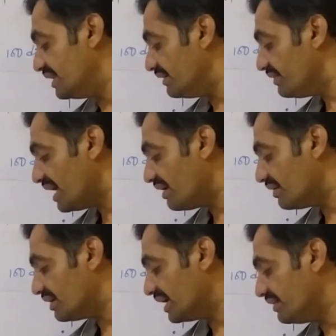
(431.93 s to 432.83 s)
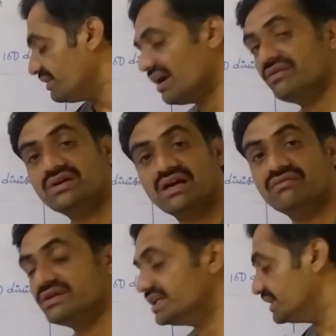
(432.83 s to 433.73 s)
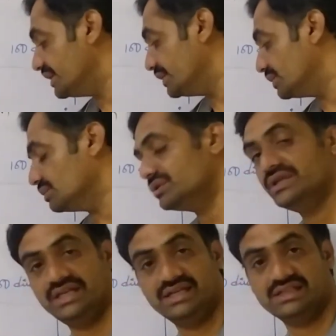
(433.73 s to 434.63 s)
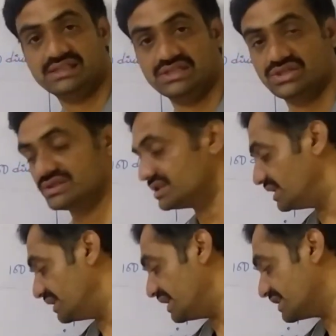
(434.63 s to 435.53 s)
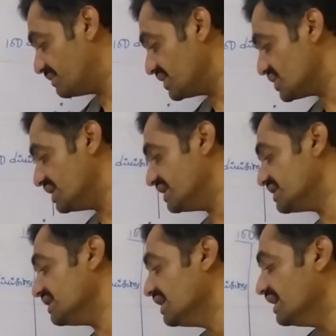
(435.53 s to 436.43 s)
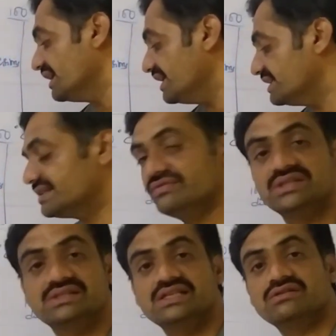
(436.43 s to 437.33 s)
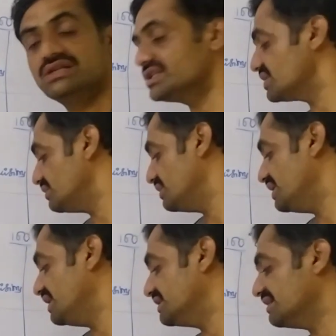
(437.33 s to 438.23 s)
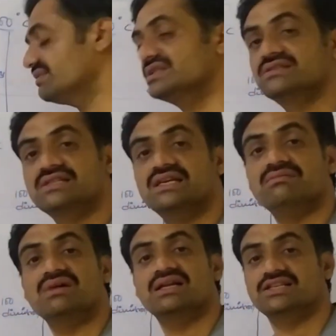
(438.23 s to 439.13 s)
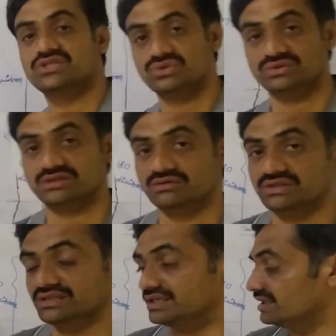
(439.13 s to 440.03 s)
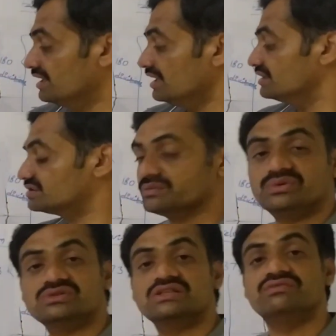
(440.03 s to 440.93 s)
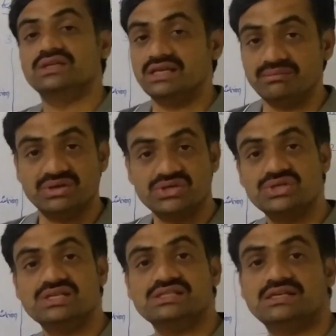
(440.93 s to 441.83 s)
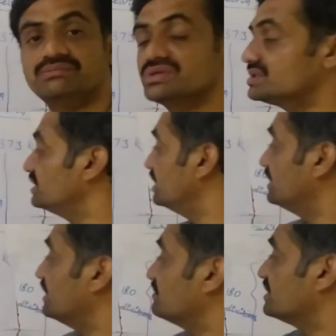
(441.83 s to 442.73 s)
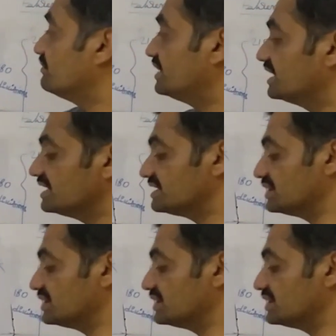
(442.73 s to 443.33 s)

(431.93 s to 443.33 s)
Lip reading: then we have to convert it into degree Celsius. Then the expression is T suffix C equals to T suffix K minus 273. Suppose if the temperature is represented in terms of degree